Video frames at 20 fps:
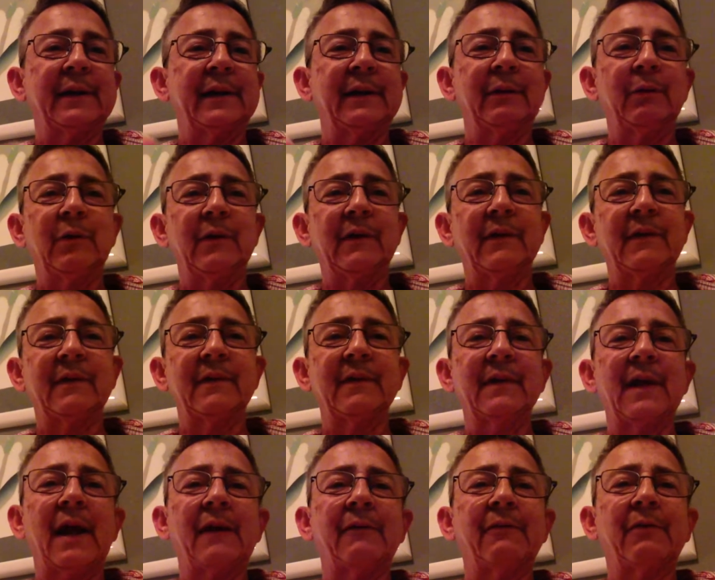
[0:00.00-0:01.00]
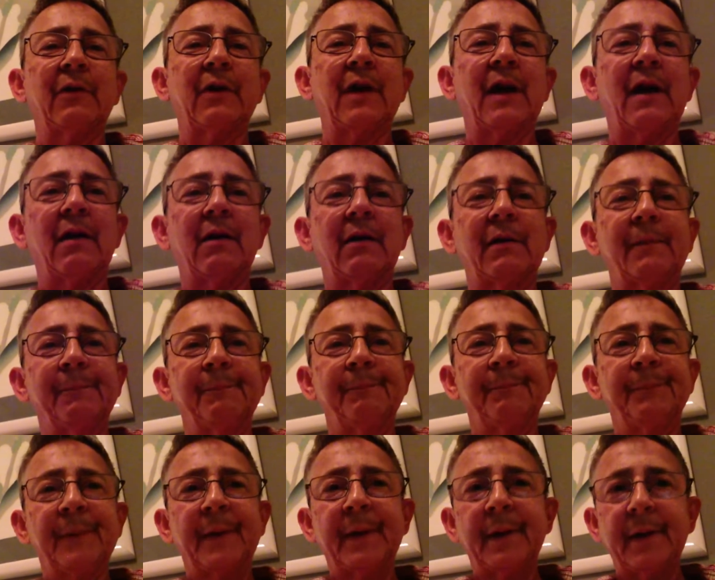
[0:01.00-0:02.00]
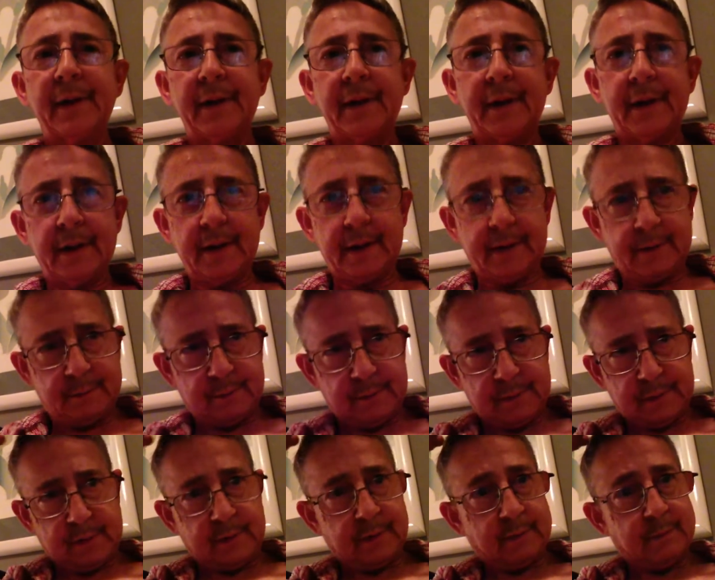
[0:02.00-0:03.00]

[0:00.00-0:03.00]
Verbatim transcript: it was not very hard. Um,